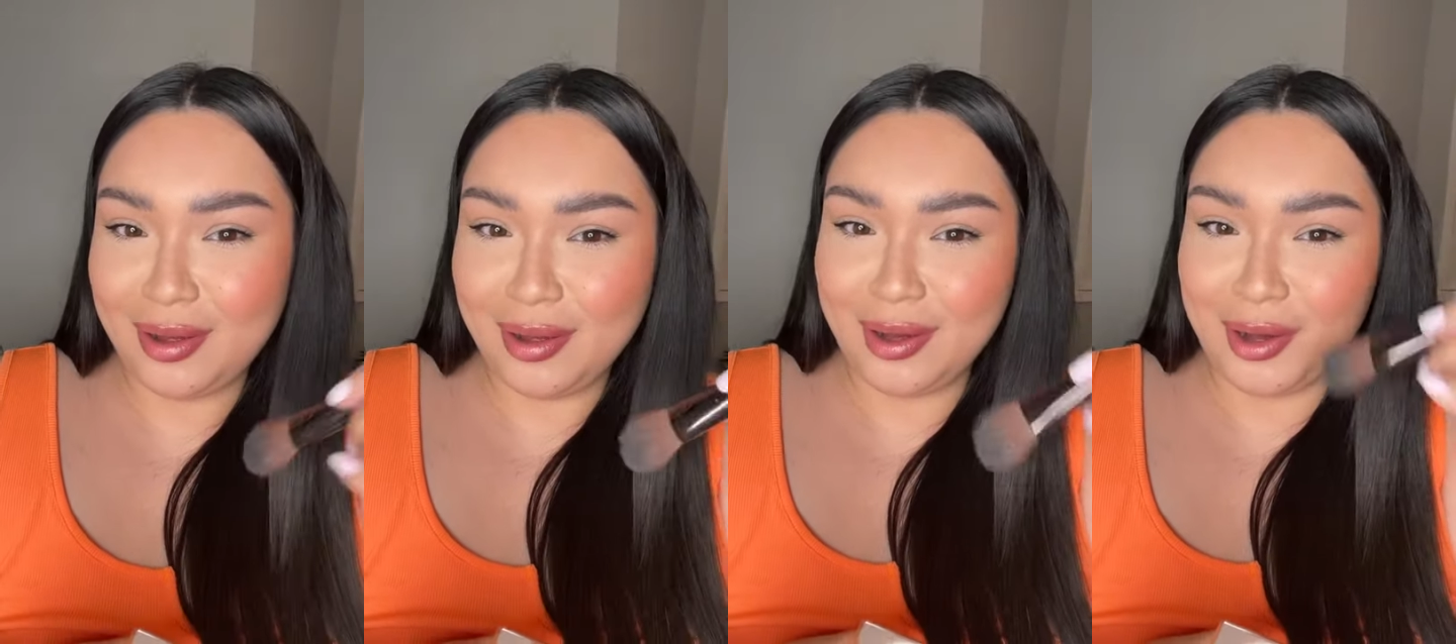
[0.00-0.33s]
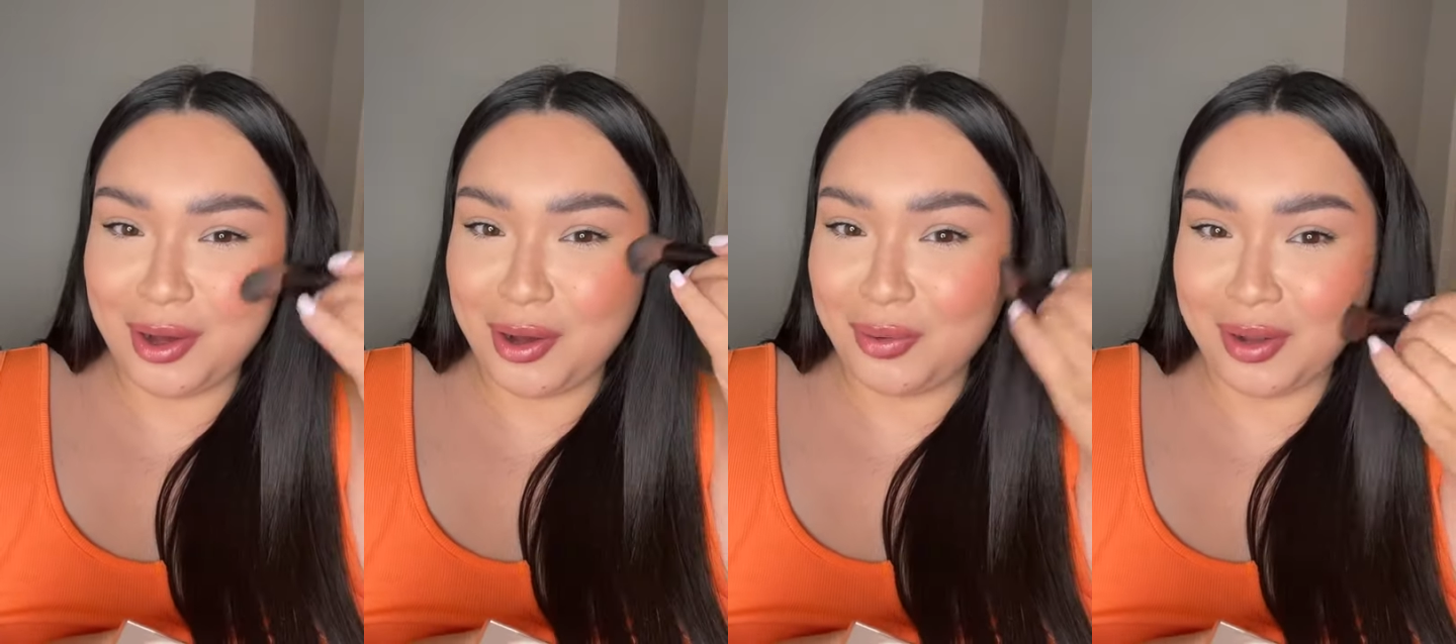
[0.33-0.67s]

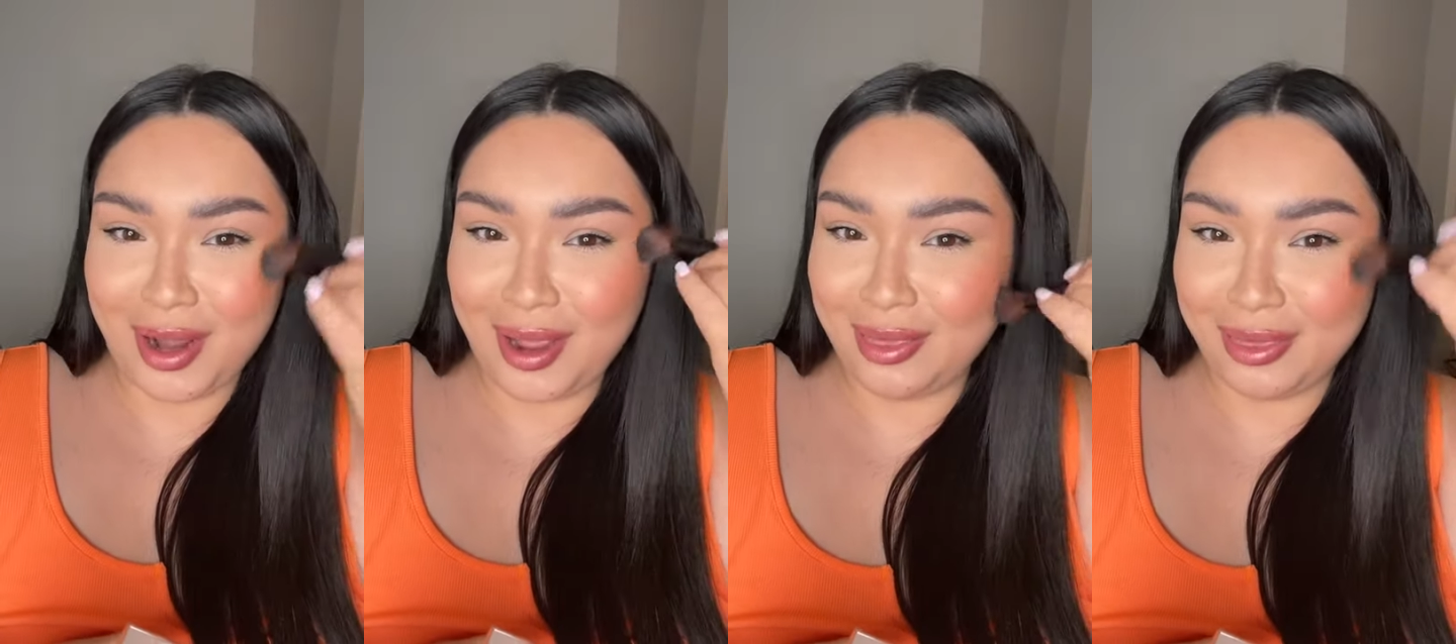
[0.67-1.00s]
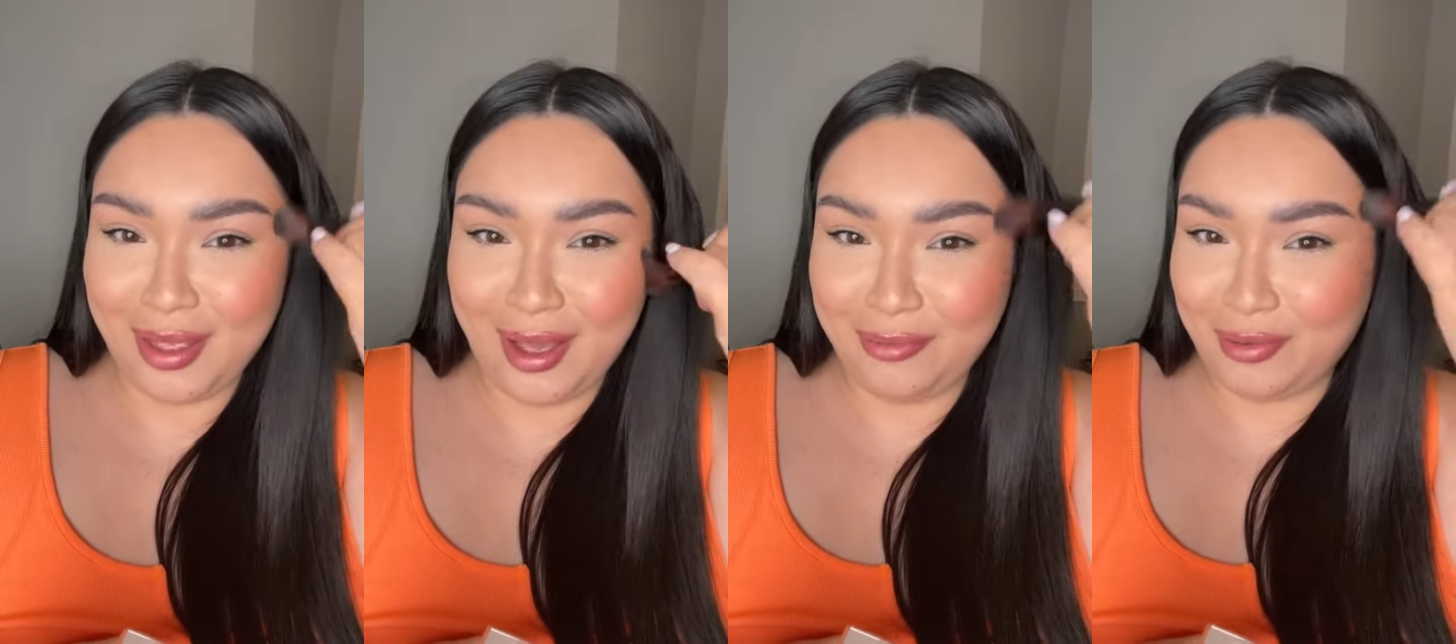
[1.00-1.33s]
Oh, and I
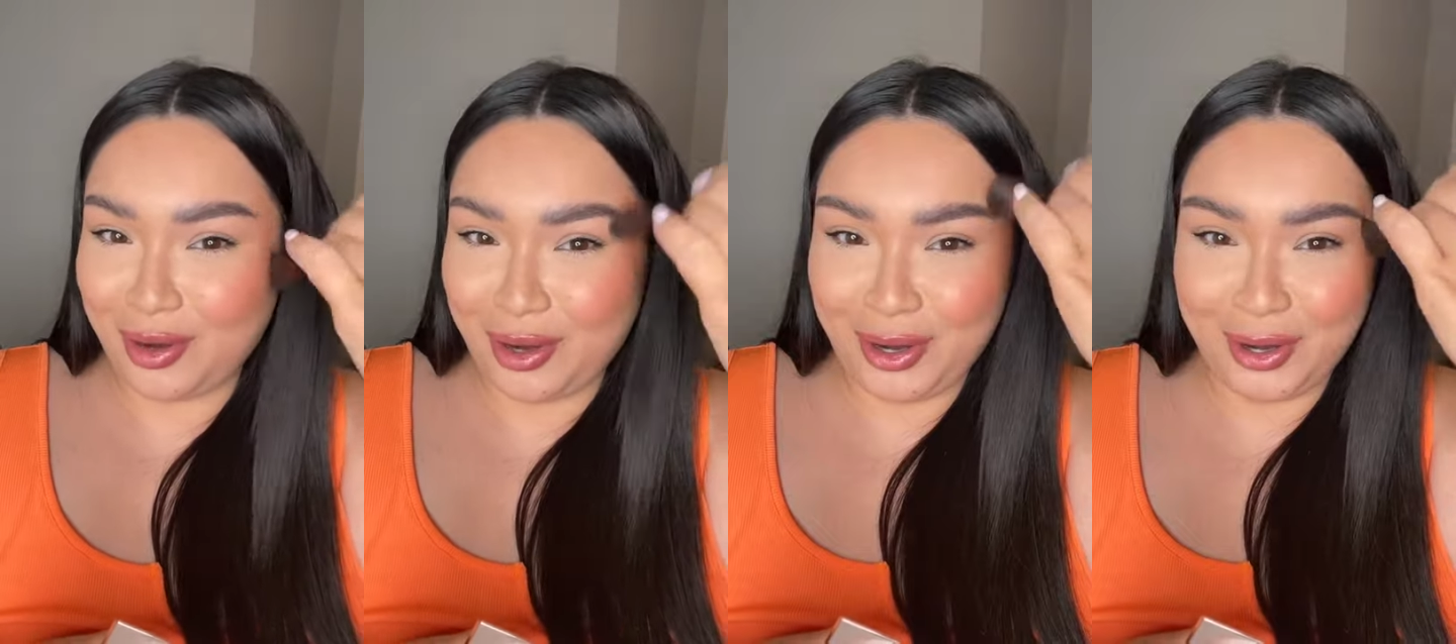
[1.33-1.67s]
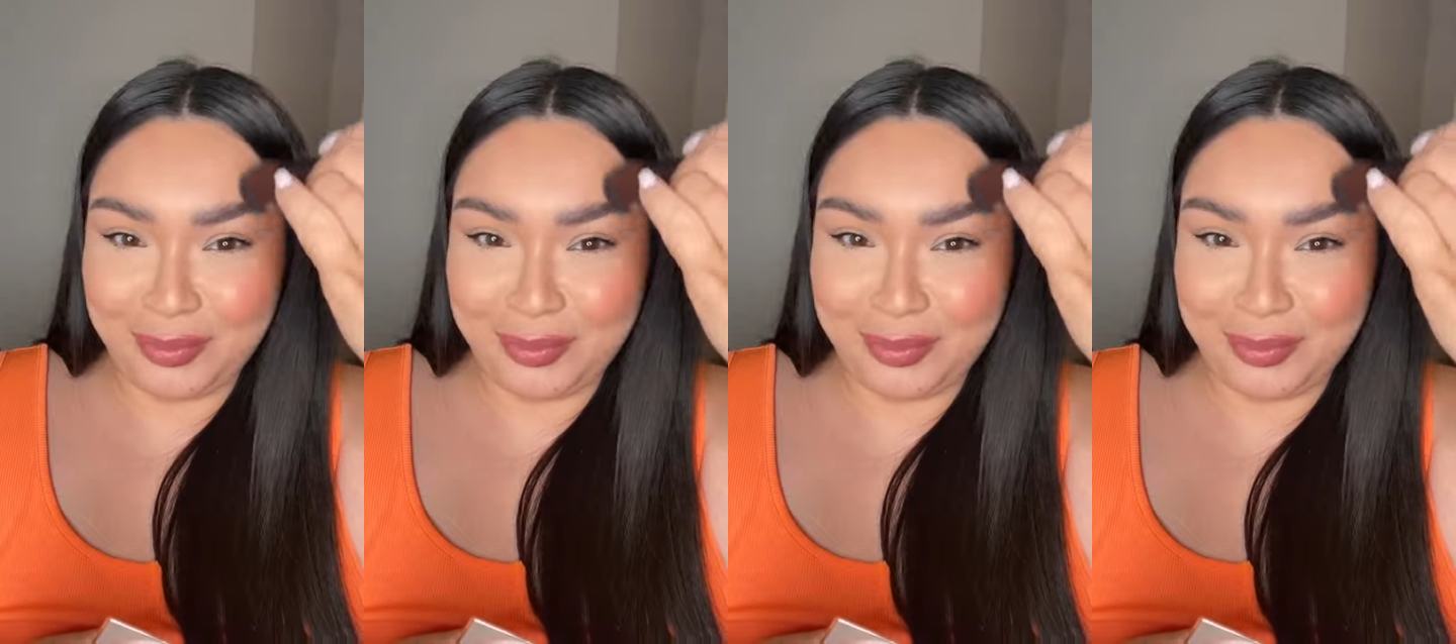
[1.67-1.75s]
love her,